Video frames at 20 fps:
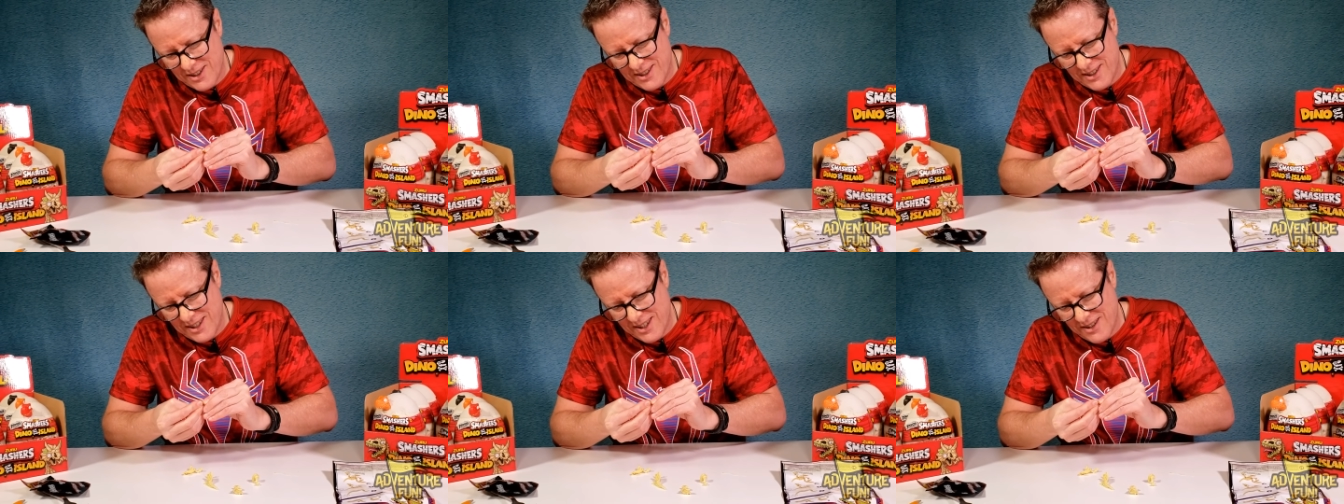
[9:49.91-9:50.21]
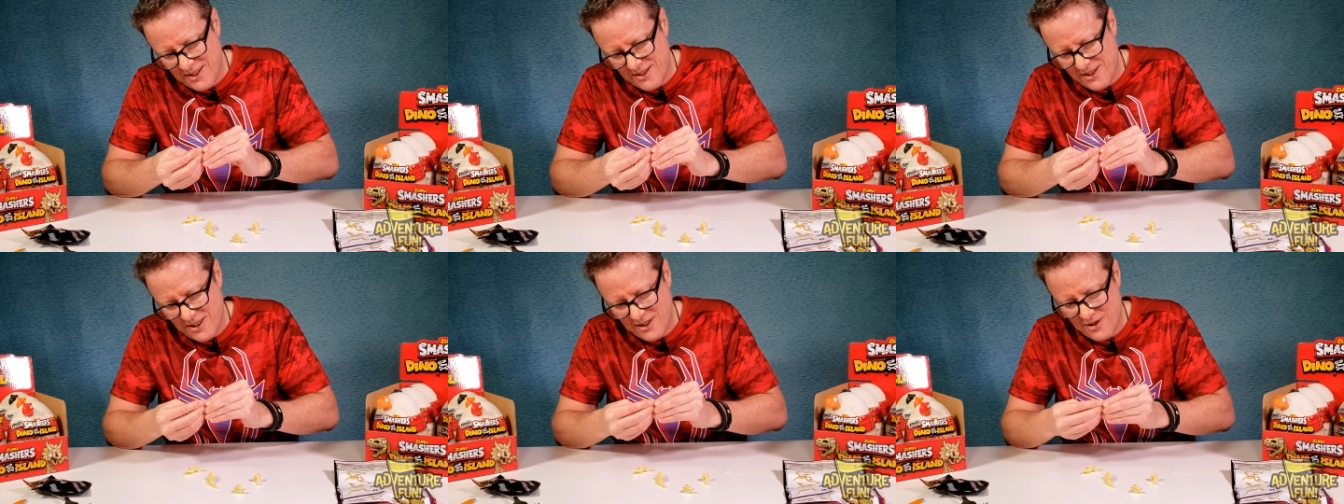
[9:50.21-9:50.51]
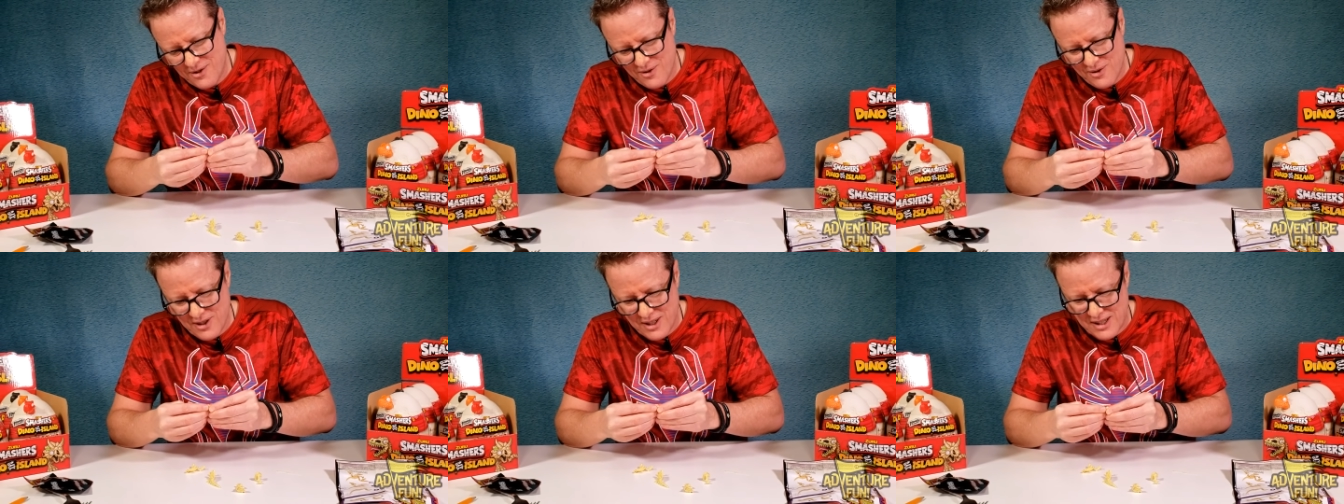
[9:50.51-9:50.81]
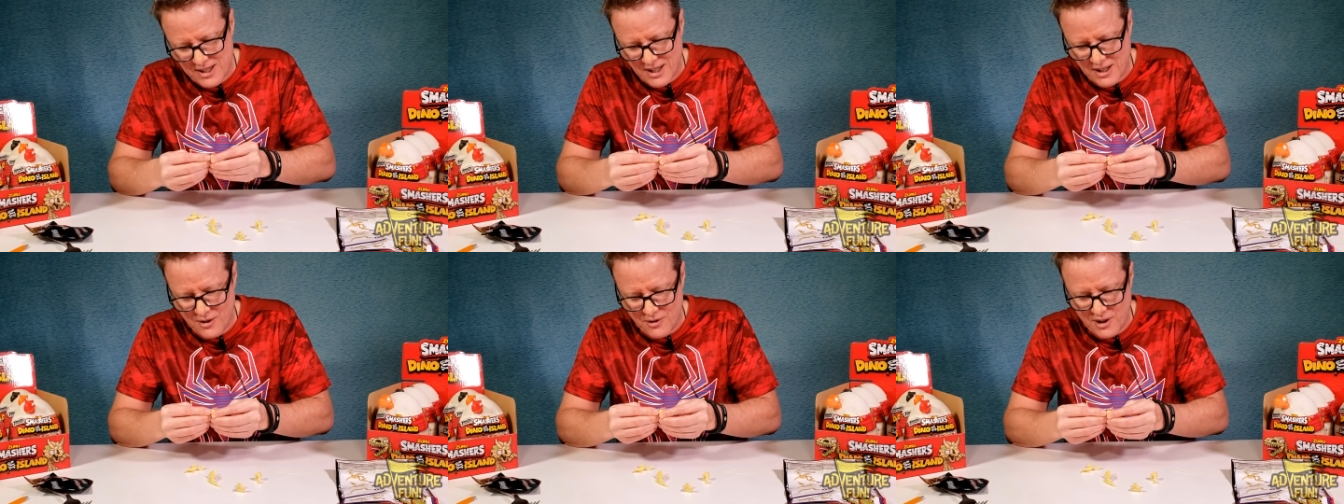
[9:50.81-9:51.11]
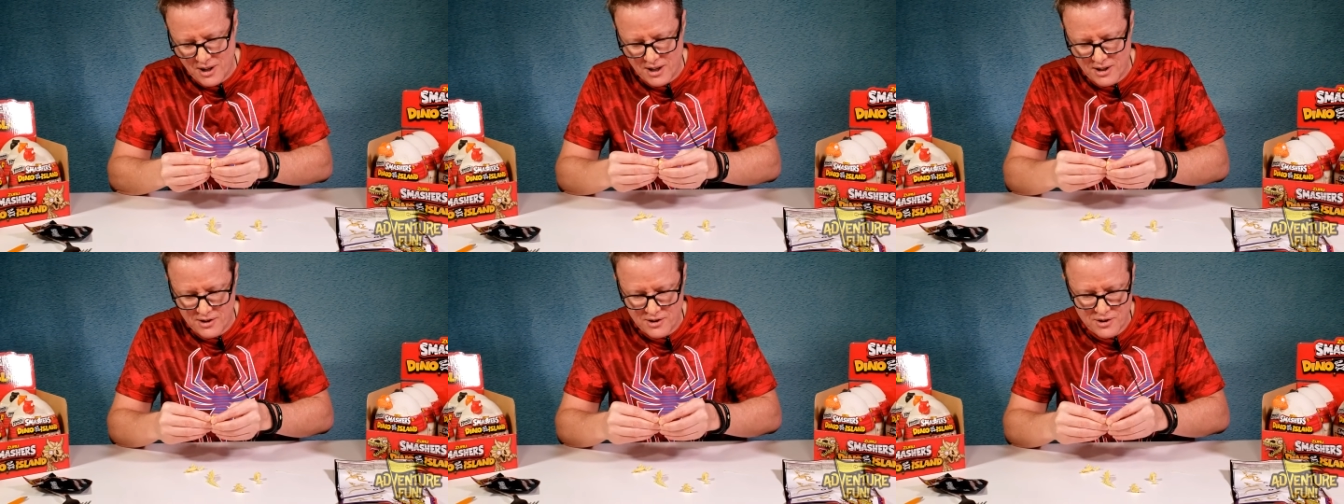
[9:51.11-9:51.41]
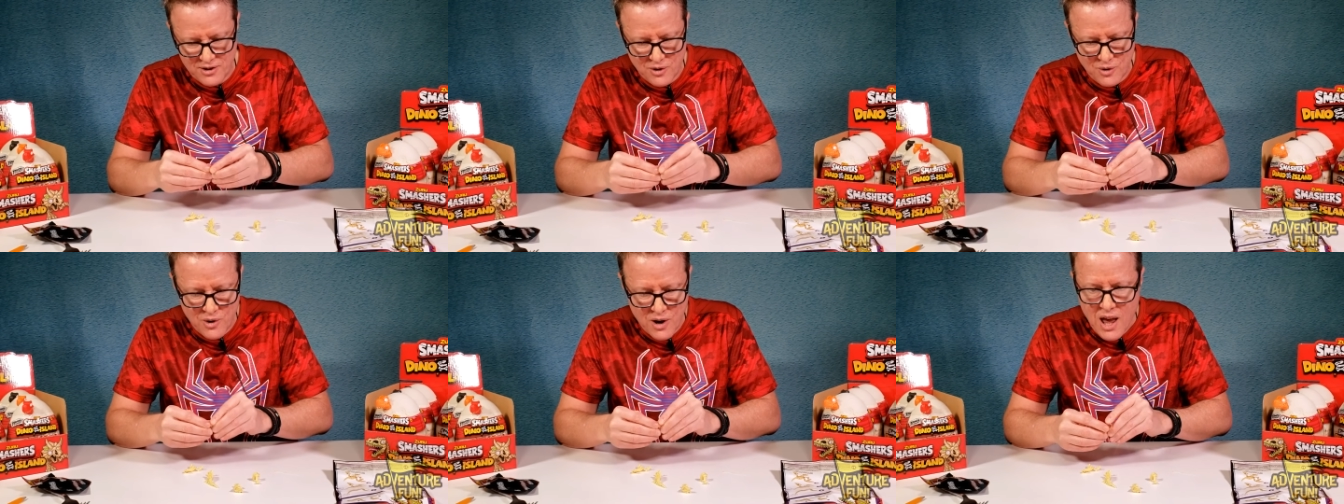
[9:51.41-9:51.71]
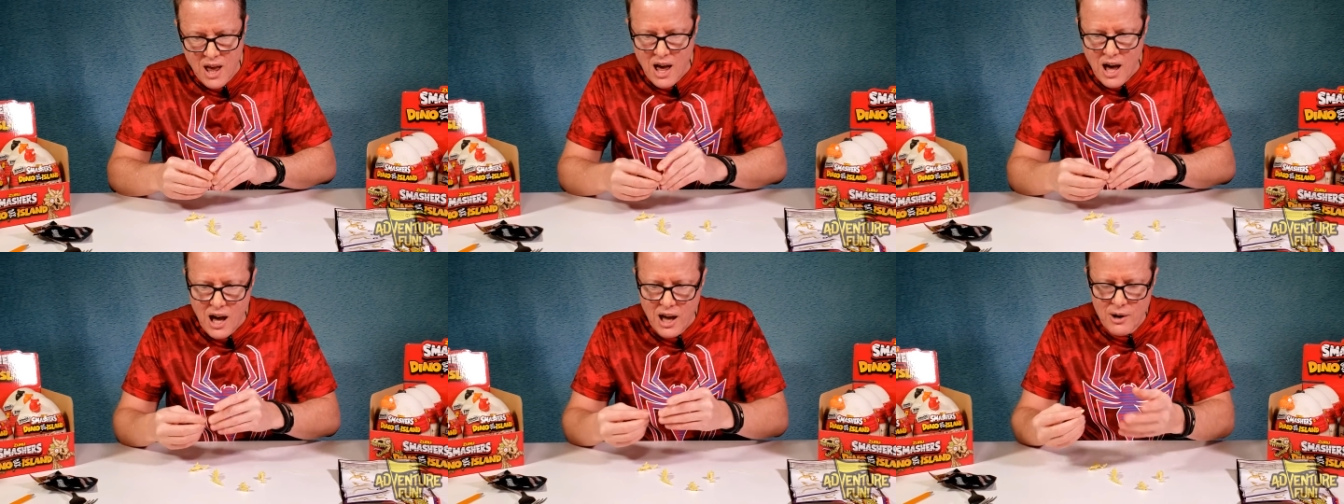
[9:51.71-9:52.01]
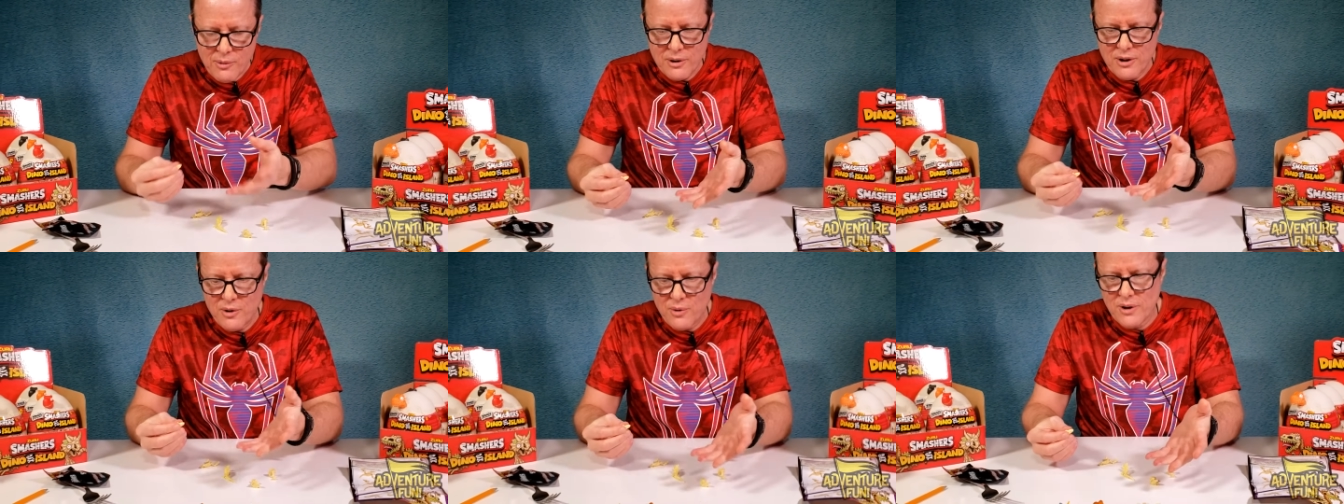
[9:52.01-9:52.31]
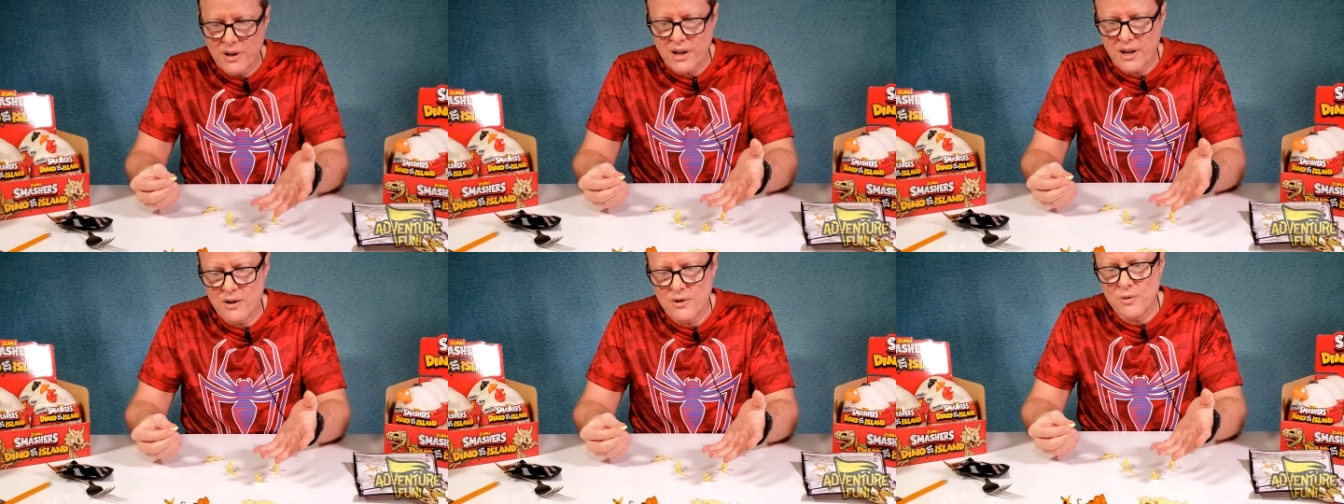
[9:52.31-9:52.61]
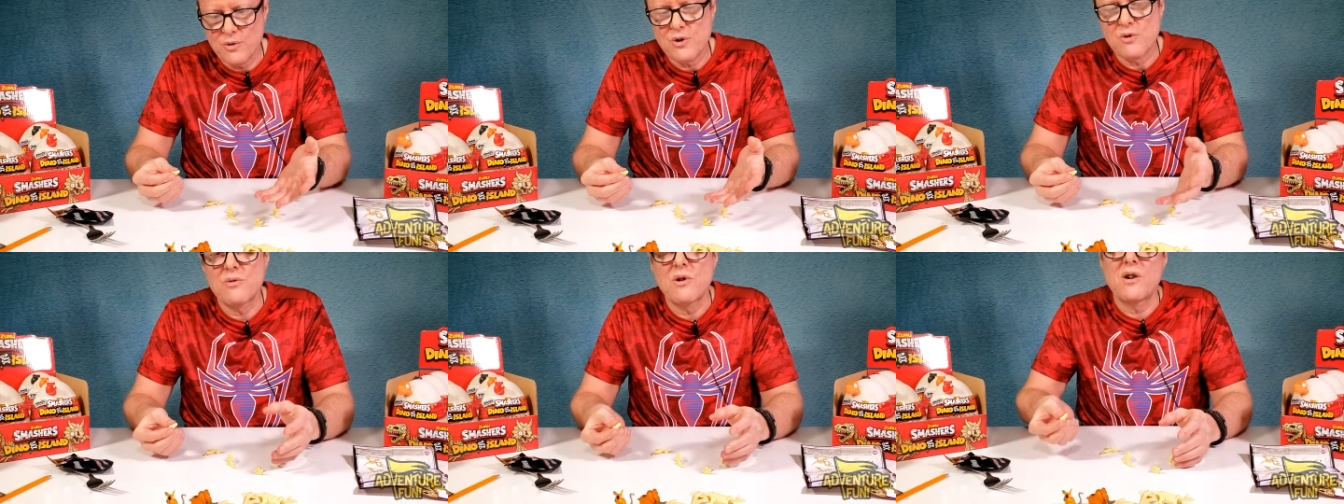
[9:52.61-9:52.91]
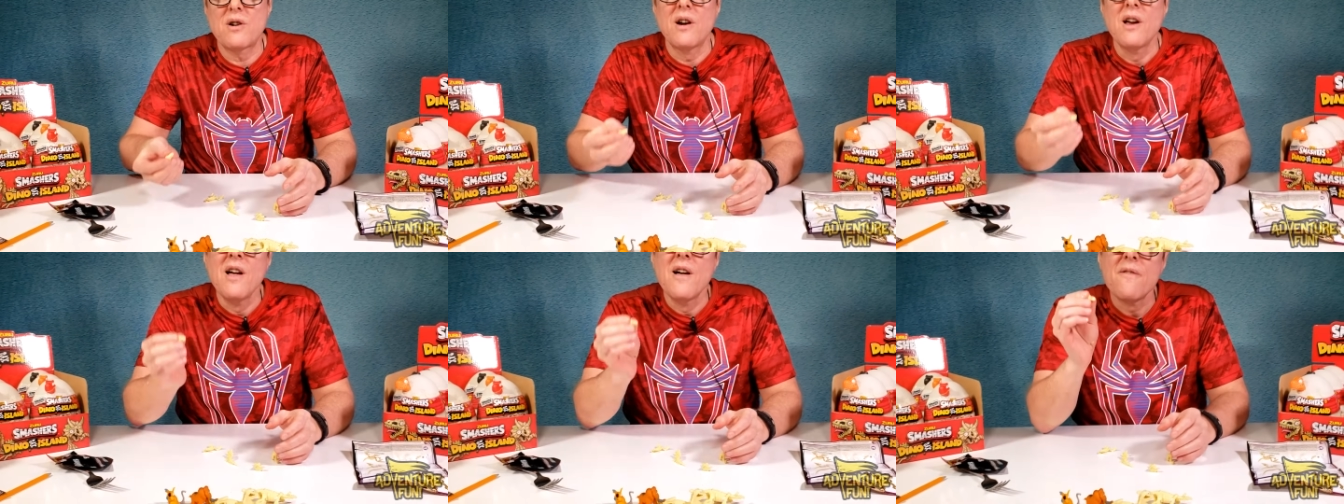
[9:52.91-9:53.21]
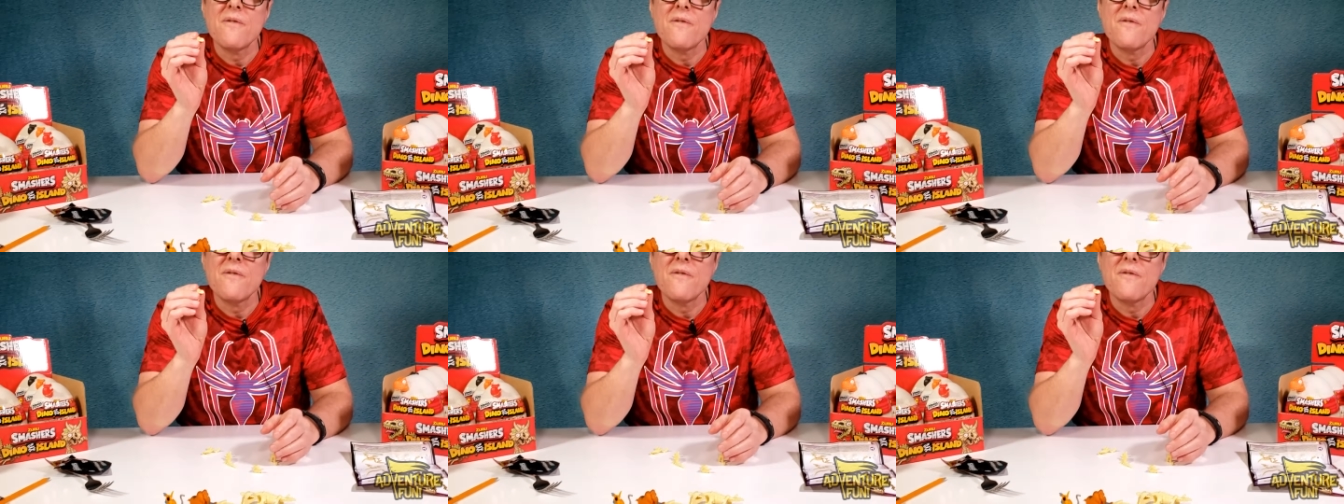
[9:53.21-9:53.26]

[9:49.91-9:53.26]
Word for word: See, they're not doing the dino ice. So how do I know I got an ultra rare?